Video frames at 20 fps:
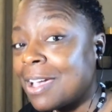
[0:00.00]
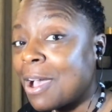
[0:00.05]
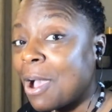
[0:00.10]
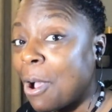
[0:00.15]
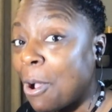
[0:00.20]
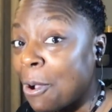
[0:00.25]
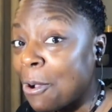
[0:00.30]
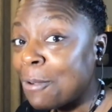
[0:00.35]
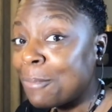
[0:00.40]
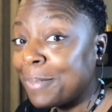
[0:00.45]

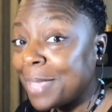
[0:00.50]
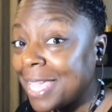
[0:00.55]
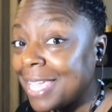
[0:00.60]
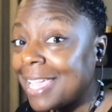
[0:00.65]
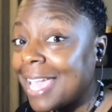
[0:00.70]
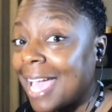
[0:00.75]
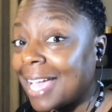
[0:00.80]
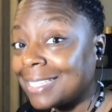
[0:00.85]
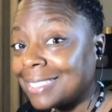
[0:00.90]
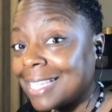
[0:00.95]
OB
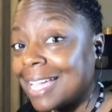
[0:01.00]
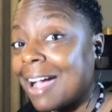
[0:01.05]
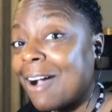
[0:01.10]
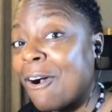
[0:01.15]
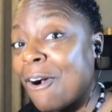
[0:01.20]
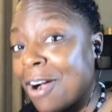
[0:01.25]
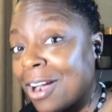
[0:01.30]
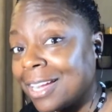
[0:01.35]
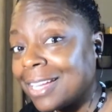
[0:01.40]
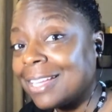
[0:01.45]
has a
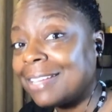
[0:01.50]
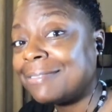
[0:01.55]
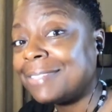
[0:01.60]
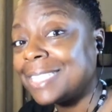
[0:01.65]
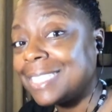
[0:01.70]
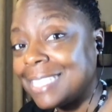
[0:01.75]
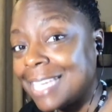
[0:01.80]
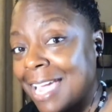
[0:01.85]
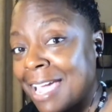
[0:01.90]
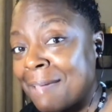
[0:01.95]
heart of a
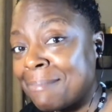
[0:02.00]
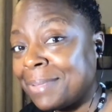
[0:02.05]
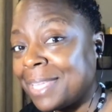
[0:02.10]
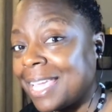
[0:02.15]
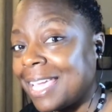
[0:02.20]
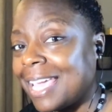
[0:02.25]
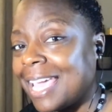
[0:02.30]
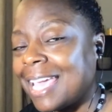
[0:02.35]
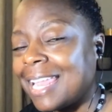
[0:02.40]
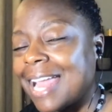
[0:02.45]

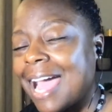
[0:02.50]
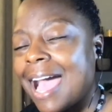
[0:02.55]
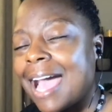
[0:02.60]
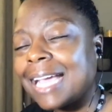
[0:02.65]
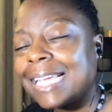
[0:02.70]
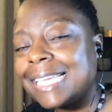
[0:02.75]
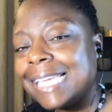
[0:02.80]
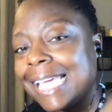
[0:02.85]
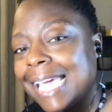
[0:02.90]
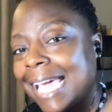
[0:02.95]
champion, and I
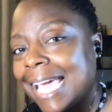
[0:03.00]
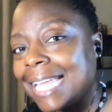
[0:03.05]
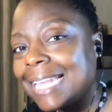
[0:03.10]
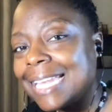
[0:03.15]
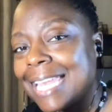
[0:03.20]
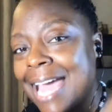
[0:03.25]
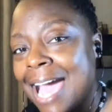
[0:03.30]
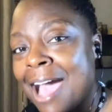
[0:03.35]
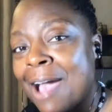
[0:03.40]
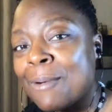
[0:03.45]

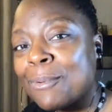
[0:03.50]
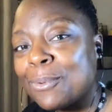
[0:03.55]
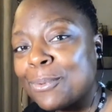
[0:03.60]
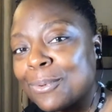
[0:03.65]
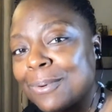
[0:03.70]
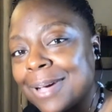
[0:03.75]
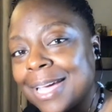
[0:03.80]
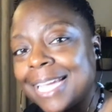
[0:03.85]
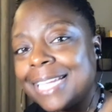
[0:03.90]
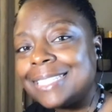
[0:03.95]
cannot
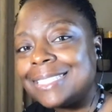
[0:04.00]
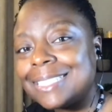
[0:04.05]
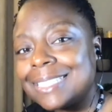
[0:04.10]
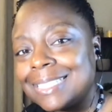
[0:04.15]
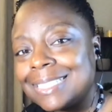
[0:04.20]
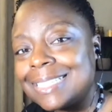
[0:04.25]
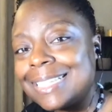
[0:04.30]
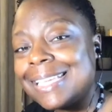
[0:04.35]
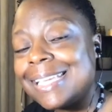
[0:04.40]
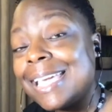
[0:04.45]
wait to
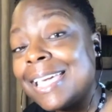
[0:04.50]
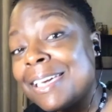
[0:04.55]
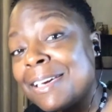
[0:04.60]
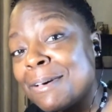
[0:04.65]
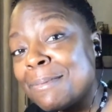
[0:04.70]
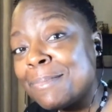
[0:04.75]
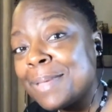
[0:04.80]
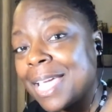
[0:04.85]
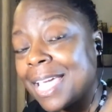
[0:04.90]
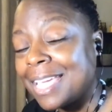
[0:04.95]
see
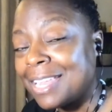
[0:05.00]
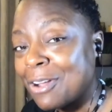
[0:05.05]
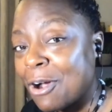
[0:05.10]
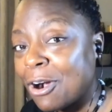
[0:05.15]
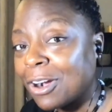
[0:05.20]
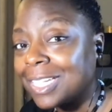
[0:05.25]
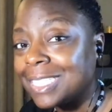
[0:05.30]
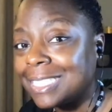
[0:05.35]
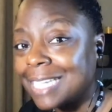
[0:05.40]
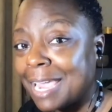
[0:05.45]
him and
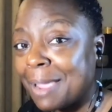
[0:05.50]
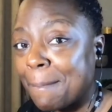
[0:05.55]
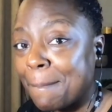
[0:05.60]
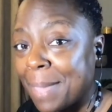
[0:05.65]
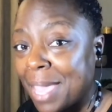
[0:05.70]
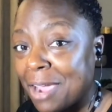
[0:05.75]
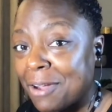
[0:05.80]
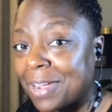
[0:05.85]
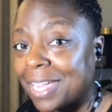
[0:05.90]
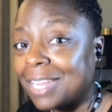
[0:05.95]
RJ
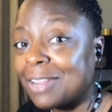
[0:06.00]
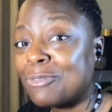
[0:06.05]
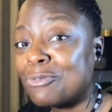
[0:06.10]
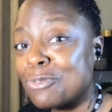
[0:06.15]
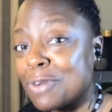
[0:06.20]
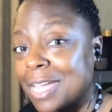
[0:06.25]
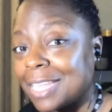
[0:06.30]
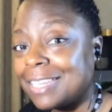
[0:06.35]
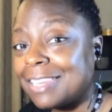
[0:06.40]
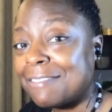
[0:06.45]
Barrett
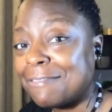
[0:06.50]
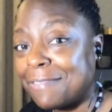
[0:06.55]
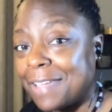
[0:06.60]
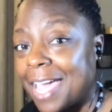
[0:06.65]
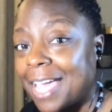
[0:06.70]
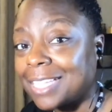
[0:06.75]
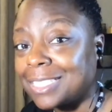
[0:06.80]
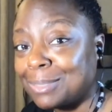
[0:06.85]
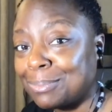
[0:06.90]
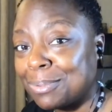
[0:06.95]
run the
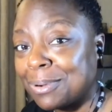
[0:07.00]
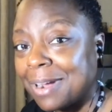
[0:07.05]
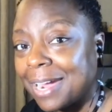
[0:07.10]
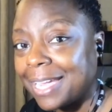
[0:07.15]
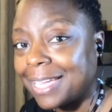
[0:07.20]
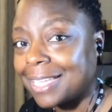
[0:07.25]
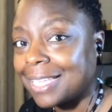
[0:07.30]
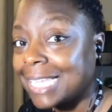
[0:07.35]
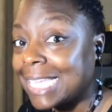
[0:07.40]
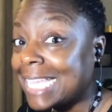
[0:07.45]
fast
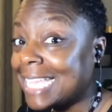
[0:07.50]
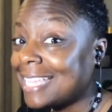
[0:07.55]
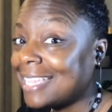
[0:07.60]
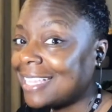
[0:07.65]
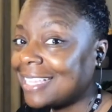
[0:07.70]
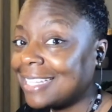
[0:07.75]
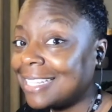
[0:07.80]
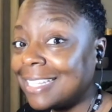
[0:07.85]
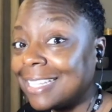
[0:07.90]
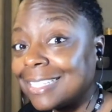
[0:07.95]
break.
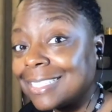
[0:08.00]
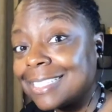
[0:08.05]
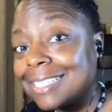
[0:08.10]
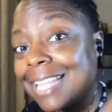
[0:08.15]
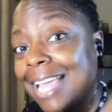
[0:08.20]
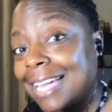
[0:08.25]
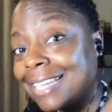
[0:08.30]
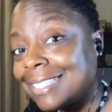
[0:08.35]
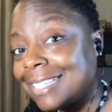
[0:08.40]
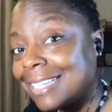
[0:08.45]
Looks
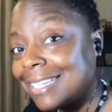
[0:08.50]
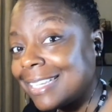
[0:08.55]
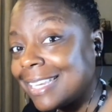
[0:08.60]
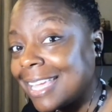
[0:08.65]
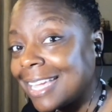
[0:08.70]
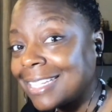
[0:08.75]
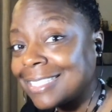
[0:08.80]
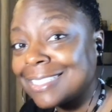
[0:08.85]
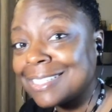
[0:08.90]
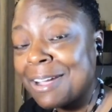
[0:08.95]
like the
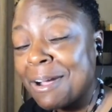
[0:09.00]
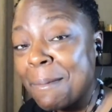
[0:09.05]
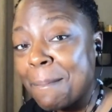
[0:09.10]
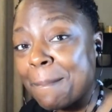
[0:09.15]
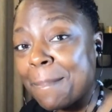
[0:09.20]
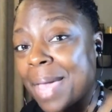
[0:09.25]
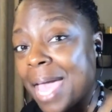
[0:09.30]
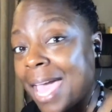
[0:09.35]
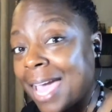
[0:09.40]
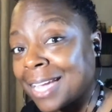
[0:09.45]
Knicks are
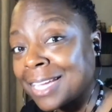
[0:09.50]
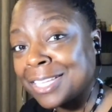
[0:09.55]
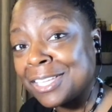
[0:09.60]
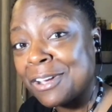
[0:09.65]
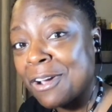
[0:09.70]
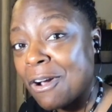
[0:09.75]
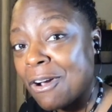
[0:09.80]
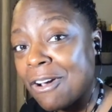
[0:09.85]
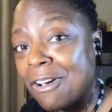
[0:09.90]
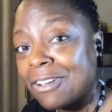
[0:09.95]
back,
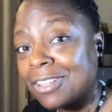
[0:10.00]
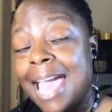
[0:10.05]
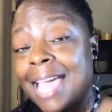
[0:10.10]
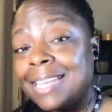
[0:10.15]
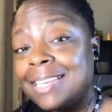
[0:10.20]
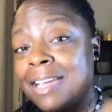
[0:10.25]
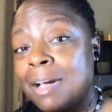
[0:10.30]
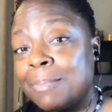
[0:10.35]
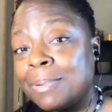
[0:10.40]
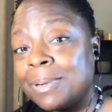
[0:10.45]
y'all.
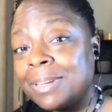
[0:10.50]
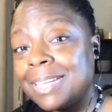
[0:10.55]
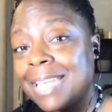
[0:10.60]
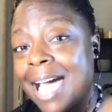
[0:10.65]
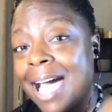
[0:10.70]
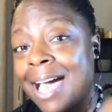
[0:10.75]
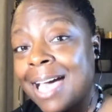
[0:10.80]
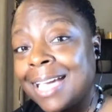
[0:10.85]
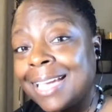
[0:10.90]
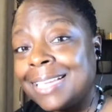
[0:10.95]
At number
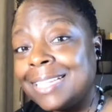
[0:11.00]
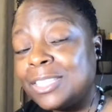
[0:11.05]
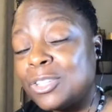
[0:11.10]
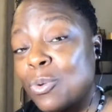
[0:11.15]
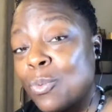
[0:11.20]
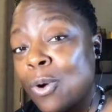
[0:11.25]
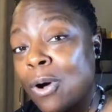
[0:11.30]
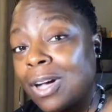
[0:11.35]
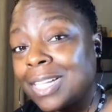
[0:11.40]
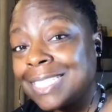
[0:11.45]
nine, the
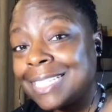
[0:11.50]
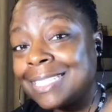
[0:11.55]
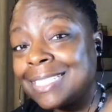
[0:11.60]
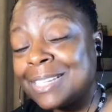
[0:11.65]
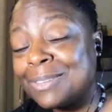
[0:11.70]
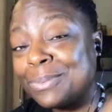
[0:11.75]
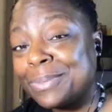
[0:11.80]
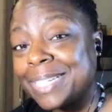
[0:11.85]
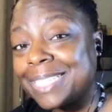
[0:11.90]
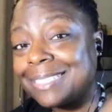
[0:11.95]

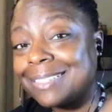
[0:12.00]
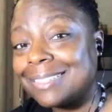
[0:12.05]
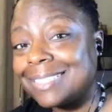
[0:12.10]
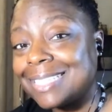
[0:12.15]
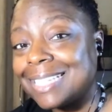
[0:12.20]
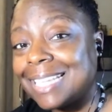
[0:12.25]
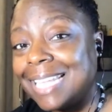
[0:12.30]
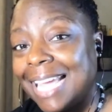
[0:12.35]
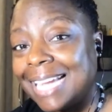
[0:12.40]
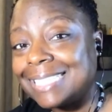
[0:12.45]
Washington Wizards
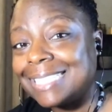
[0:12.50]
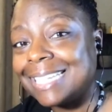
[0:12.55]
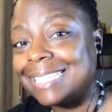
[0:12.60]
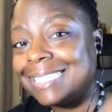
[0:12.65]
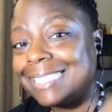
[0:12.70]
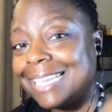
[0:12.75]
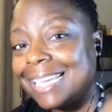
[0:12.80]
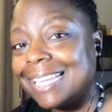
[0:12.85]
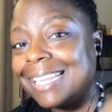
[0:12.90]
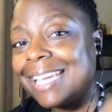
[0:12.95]
selected
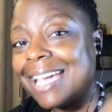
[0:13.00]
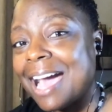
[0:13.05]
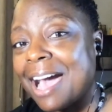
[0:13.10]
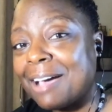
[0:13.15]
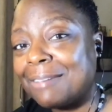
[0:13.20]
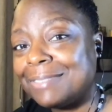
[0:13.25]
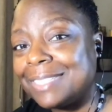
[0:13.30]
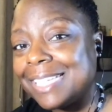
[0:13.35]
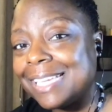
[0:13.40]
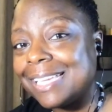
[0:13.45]
Deni
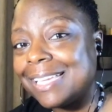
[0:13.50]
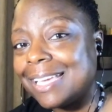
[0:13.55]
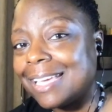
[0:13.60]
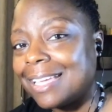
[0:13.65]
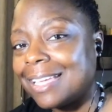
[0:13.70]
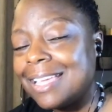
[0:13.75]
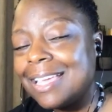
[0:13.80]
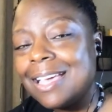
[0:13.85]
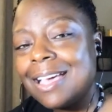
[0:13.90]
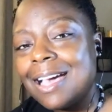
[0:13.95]
Avdija.
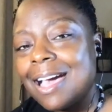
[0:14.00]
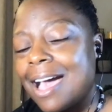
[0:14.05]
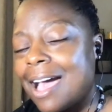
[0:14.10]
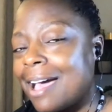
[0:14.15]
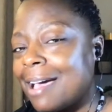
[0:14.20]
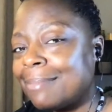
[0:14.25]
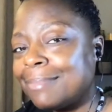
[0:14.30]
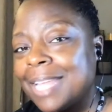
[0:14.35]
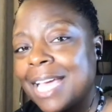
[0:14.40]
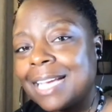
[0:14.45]

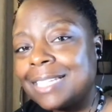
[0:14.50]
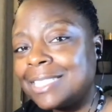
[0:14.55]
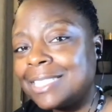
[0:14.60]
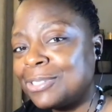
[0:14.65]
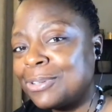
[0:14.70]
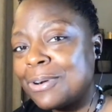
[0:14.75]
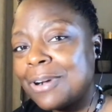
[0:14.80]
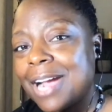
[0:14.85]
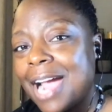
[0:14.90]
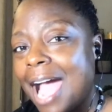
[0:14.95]
I'm not
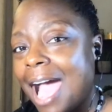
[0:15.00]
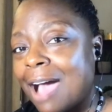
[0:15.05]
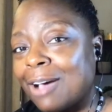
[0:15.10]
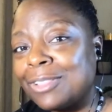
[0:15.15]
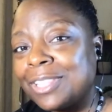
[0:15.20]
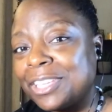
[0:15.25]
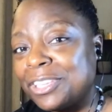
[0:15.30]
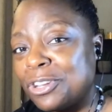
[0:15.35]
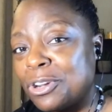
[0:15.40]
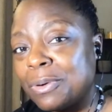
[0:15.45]
sure how
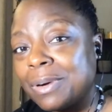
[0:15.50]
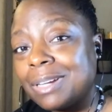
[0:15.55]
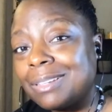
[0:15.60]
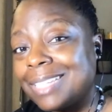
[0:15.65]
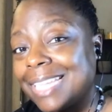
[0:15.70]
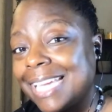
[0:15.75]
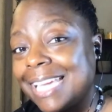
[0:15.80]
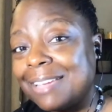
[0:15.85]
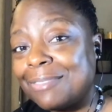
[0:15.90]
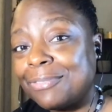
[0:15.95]
the
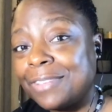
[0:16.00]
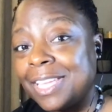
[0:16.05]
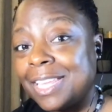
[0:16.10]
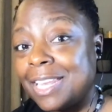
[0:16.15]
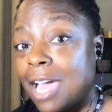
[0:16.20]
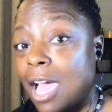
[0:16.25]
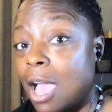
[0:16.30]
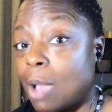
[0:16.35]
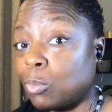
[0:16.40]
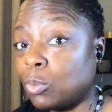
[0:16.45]
EuroLeague
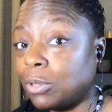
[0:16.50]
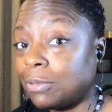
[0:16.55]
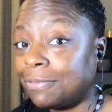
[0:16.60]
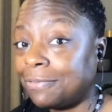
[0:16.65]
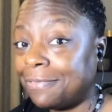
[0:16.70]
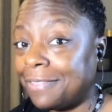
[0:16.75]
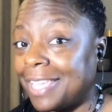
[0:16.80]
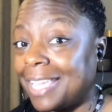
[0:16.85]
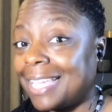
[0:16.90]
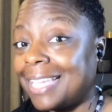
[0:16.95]
phenom will
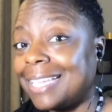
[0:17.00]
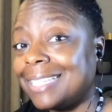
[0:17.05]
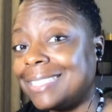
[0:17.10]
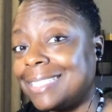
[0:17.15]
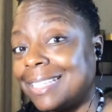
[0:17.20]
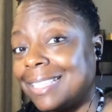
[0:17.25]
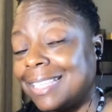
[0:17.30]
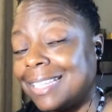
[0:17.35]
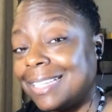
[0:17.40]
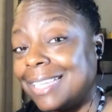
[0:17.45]
fit
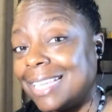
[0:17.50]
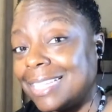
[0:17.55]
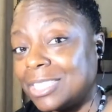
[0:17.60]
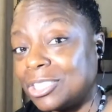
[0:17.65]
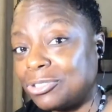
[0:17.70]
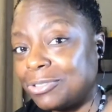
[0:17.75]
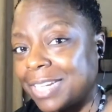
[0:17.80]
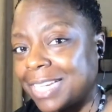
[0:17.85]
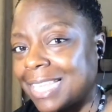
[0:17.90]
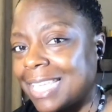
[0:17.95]
into the
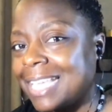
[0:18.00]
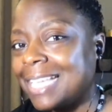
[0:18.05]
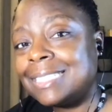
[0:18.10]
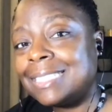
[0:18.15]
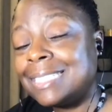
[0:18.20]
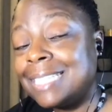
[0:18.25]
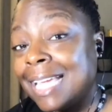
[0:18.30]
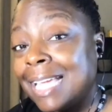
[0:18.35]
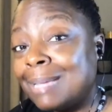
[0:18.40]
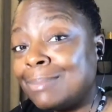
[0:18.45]
district.
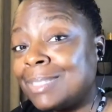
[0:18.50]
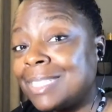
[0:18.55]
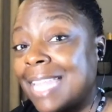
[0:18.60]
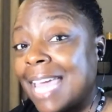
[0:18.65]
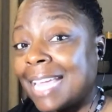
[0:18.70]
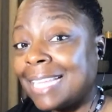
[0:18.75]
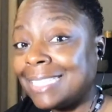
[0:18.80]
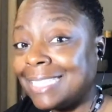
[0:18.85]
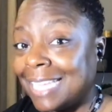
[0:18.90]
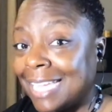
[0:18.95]
Seems
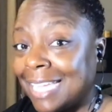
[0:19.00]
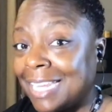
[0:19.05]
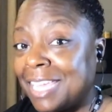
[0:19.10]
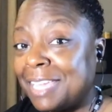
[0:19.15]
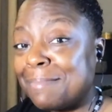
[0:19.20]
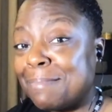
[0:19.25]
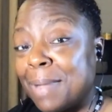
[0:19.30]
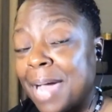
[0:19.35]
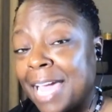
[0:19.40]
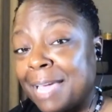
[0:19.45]
that
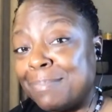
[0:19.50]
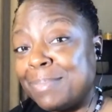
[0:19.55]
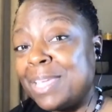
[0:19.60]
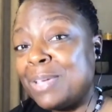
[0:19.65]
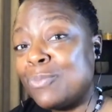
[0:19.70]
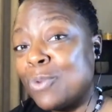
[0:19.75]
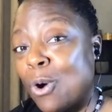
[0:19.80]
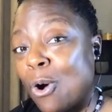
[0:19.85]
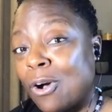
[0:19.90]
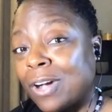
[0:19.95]
Deni might
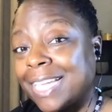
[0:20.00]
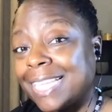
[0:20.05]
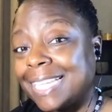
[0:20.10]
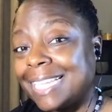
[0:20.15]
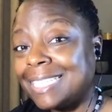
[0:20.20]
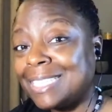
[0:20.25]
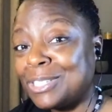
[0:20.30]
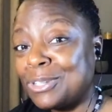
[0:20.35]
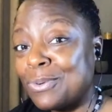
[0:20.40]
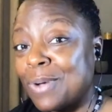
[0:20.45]
be walking
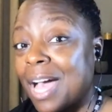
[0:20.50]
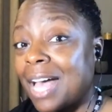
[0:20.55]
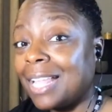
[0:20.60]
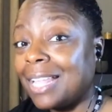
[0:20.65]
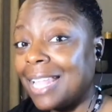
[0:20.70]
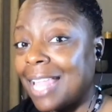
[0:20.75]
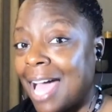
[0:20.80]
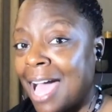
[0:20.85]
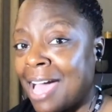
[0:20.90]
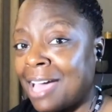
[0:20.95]
into a
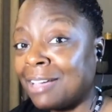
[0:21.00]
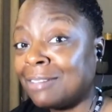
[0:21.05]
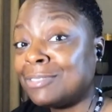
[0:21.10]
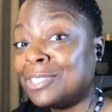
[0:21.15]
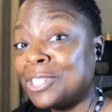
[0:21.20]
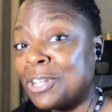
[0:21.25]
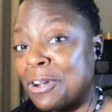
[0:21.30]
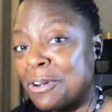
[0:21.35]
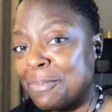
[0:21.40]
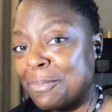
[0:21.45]
lot of
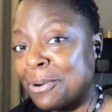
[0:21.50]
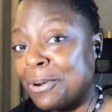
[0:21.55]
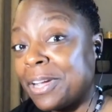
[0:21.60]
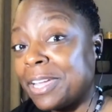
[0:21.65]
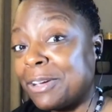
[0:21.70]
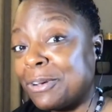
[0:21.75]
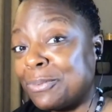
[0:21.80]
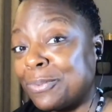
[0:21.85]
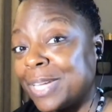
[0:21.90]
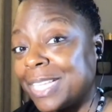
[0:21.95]

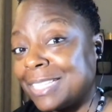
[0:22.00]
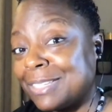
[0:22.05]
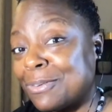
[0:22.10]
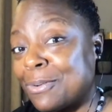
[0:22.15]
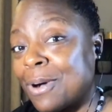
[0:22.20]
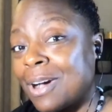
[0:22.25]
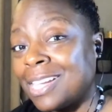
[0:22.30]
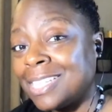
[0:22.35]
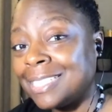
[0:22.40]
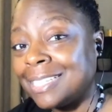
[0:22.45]
turmoil with the
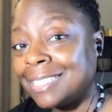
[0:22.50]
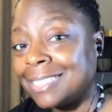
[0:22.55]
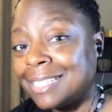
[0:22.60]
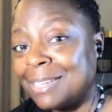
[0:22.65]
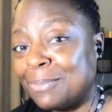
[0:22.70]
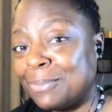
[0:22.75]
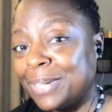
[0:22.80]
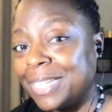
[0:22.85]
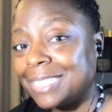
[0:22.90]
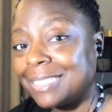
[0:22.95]

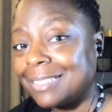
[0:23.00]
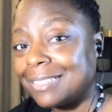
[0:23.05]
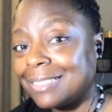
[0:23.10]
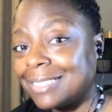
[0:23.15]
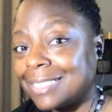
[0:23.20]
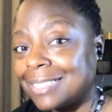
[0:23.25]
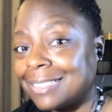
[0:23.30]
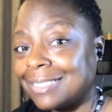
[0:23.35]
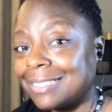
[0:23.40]
Washington Wizards.